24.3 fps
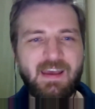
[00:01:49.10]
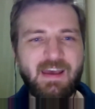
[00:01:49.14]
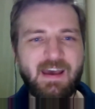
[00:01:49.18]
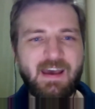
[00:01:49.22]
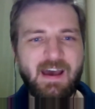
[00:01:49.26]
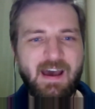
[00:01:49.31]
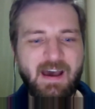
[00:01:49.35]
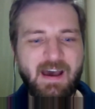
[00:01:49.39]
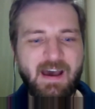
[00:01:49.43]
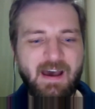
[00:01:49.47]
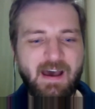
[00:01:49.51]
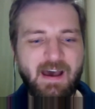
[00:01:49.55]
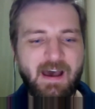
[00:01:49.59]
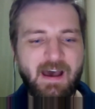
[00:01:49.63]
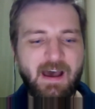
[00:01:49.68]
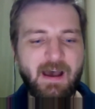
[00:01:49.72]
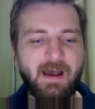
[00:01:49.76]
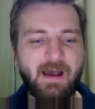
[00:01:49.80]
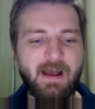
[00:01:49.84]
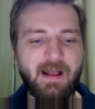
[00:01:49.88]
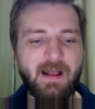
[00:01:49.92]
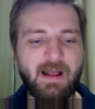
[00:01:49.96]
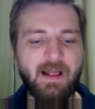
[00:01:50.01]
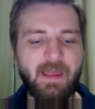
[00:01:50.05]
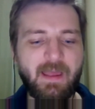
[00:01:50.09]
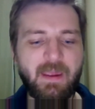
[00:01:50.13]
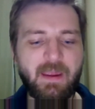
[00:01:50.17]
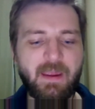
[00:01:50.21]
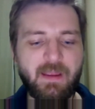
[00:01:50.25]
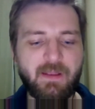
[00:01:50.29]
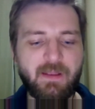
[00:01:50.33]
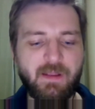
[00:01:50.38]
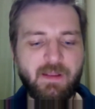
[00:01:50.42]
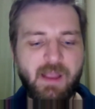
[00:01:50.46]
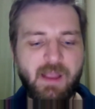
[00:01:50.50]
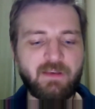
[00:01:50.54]

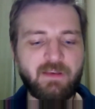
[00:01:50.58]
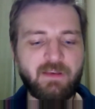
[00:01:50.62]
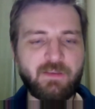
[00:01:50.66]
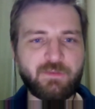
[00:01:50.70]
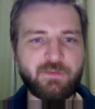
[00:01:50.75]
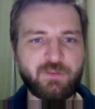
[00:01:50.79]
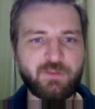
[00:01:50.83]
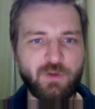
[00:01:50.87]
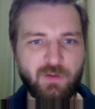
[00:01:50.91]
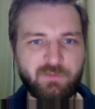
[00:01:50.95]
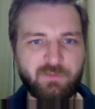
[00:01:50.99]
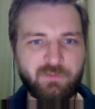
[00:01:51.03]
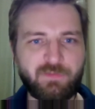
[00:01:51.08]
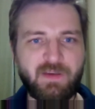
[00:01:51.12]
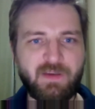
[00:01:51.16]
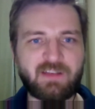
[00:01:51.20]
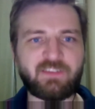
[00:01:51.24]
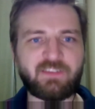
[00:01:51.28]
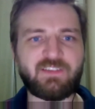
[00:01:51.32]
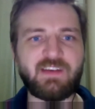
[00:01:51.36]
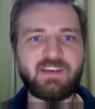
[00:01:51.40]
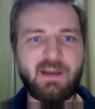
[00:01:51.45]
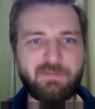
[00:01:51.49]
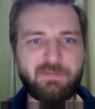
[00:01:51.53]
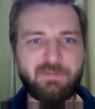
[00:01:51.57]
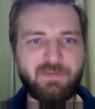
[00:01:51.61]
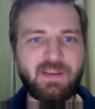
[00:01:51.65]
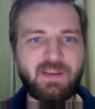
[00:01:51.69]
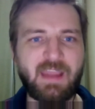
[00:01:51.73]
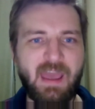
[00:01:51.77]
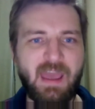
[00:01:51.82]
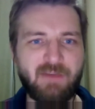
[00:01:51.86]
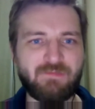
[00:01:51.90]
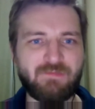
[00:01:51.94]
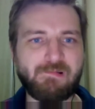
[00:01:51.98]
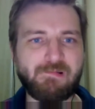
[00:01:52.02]
It is not that nothing
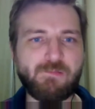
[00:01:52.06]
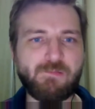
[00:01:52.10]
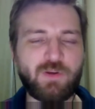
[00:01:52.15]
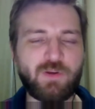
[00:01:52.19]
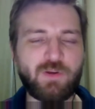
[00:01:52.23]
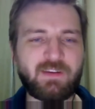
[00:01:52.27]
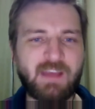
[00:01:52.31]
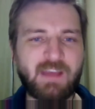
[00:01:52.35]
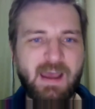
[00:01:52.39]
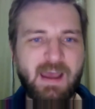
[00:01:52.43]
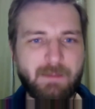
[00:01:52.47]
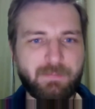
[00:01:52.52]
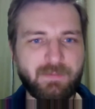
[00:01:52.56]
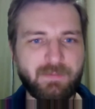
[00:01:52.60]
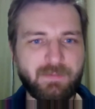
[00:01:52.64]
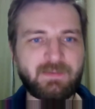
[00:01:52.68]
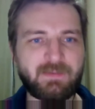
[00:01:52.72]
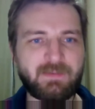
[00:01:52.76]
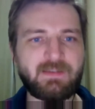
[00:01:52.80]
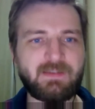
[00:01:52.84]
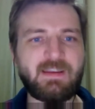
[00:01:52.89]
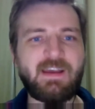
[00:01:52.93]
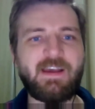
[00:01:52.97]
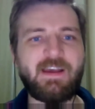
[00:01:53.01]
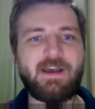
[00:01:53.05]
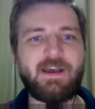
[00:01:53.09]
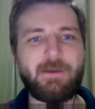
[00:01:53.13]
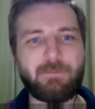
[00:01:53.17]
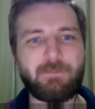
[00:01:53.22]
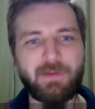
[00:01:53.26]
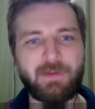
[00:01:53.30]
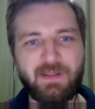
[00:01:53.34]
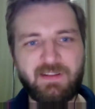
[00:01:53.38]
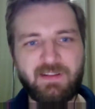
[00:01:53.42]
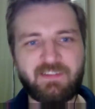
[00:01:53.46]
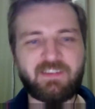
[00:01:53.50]
ever would happen,
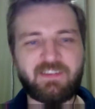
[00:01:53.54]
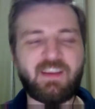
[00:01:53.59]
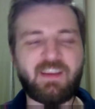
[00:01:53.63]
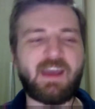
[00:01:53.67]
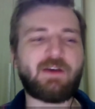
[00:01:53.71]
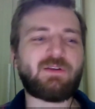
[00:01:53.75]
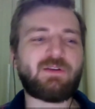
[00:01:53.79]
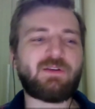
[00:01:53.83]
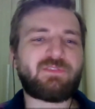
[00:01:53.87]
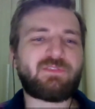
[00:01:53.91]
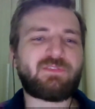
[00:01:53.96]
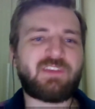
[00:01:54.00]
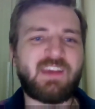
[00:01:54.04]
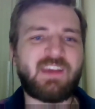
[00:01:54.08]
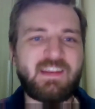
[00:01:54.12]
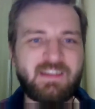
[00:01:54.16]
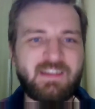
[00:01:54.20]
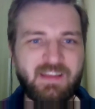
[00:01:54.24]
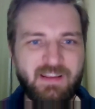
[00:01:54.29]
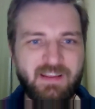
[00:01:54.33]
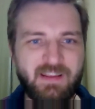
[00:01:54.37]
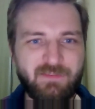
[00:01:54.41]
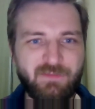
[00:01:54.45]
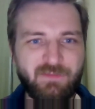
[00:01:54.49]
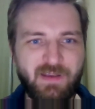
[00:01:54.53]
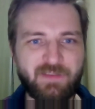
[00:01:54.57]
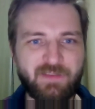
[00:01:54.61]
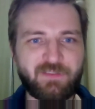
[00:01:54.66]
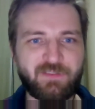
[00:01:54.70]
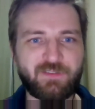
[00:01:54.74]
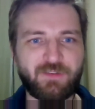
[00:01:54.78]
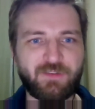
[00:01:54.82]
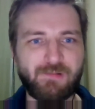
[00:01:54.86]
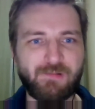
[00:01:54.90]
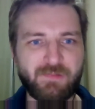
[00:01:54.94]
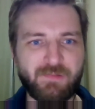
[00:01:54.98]
but out of 10
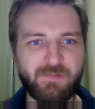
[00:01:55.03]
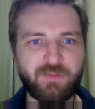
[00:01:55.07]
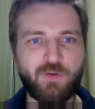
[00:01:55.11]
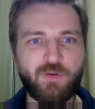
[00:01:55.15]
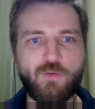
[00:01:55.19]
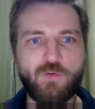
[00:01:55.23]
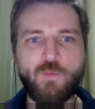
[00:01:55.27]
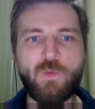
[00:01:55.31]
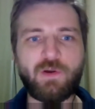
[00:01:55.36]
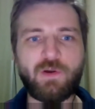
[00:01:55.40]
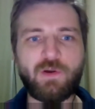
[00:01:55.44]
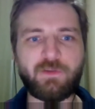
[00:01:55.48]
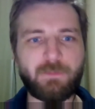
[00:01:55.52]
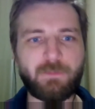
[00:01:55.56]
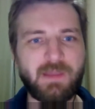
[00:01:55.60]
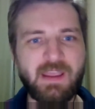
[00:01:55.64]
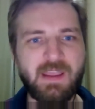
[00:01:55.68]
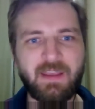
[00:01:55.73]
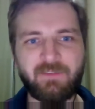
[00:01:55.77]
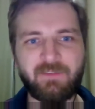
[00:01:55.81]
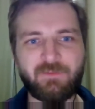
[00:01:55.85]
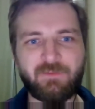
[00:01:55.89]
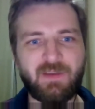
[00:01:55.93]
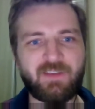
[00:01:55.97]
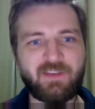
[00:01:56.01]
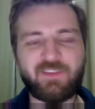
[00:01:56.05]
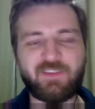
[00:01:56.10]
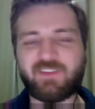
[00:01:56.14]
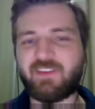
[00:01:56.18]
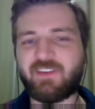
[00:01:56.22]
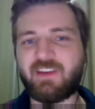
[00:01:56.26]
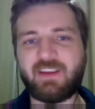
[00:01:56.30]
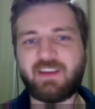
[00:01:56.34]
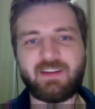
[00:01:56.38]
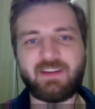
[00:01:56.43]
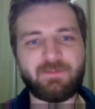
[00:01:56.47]
investors who would be
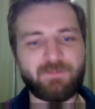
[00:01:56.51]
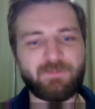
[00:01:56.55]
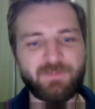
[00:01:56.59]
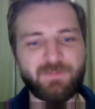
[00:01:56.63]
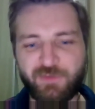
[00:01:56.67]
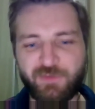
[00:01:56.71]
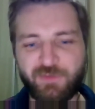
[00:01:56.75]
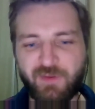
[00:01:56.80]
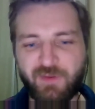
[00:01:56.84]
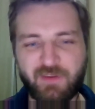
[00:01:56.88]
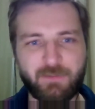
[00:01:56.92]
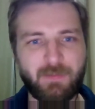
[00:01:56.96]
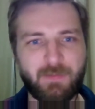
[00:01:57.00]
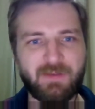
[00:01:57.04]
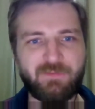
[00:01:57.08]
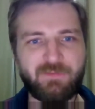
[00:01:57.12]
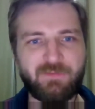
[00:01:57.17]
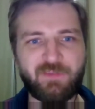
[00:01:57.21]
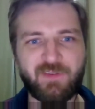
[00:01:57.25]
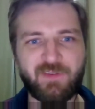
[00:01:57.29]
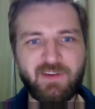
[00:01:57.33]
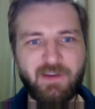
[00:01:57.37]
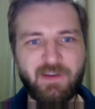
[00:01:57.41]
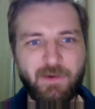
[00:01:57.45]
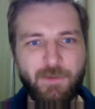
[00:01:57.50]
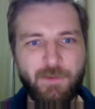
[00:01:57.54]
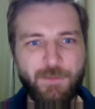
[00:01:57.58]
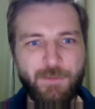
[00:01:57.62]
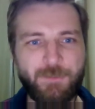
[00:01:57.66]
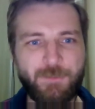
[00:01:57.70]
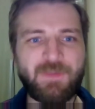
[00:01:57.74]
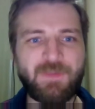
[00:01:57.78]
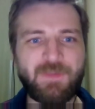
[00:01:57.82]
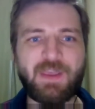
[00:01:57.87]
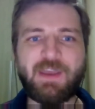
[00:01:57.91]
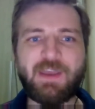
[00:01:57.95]
investing 6 months
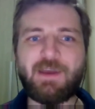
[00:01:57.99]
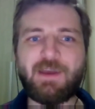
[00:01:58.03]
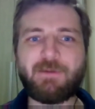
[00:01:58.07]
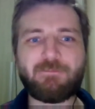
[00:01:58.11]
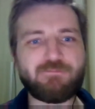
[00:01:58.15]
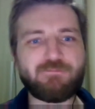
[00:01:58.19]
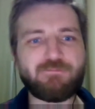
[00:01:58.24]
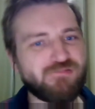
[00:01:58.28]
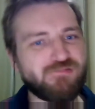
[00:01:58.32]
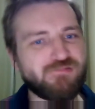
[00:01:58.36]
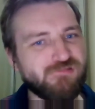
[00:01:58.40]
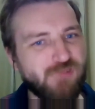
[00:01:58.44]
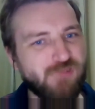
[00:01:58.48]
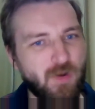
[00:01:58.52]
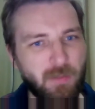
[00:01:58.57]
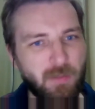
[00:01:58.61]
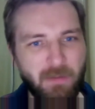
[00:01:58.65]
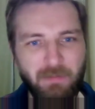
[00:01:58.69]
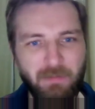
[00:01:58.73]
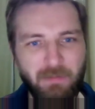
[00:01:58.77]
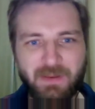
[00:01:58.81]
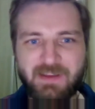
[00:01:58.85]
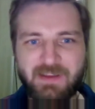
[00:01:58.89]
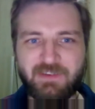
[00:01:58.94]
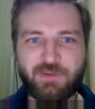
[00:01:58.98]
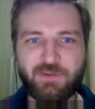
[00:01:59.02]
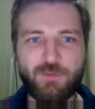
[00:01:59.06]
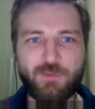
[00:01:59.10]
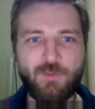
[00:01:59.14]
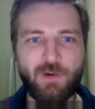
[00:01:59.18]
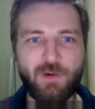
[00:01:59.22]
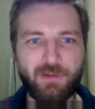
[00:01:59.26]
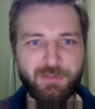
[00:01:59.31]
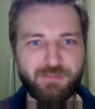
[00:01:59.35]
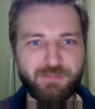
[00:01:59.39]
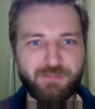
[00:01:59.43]
ago, probably
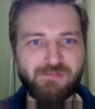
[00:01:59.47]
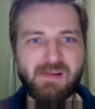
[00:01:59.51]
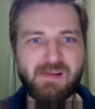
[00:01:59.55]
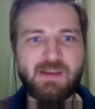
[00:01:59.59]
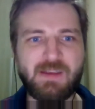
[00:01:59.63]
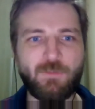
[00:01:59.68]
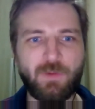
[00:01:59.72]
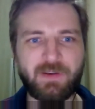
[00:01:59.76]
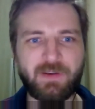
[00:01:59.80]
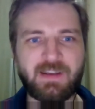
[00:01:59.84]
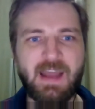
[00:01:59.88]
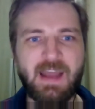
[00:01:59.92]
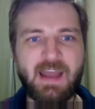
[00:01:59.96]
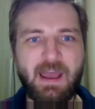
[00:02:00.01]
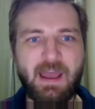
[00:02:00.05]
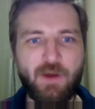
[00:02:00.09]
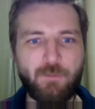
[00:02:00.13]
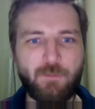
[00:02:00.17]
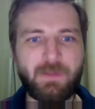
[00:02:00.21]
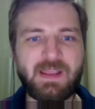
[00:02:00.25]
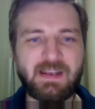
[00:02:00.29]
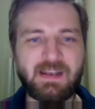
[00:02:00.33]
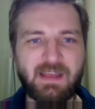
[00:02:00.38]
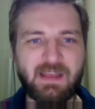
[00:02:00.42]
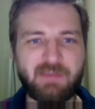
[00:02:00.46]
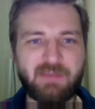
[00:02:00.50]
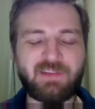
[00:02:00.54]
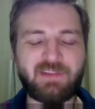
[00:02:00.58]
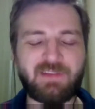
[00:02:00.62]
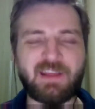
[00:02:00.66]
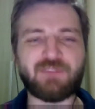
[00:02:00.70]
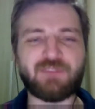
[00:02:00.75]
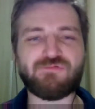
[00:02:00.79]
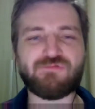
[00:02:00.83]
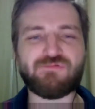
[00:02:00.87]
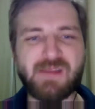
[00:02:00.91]
2 or 3 would now be left
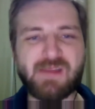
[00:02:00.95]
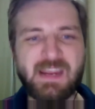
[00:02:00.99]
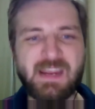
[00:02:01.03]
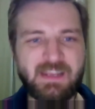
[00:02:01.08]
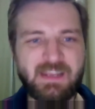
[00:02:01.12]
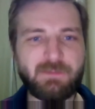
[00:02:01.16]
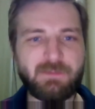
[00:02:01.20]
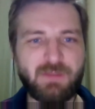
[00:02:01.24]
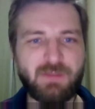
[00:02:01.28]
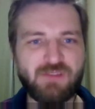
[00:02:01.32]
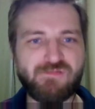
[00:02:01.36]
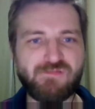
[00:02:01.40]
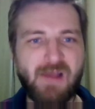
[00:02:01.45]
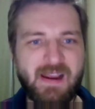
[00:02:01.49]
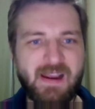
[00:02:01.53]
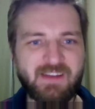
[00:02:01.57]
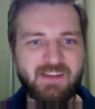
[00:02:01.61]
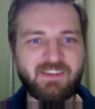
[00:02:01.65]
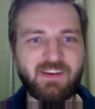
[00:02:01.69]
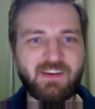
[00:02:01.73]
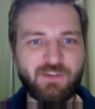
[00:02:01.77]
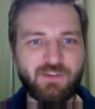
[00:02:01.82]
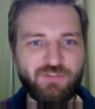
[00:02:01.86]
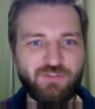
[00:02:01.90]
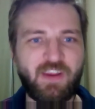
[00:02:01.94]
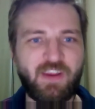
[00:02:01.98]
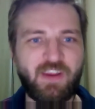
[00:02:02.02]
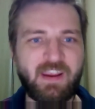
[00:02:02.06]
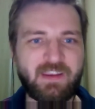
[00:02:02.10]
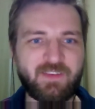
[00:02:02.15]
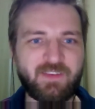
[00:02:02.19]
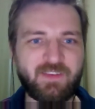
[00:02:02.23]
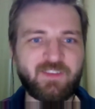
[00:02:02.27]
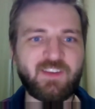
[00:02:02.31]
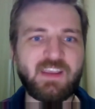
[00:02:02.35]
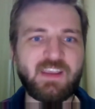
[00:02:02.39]
and really be writing
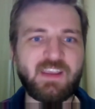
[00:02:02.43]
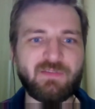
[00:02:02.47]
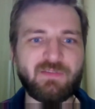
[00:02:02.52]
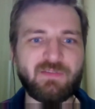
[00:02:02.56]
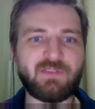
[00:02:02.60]
checks, even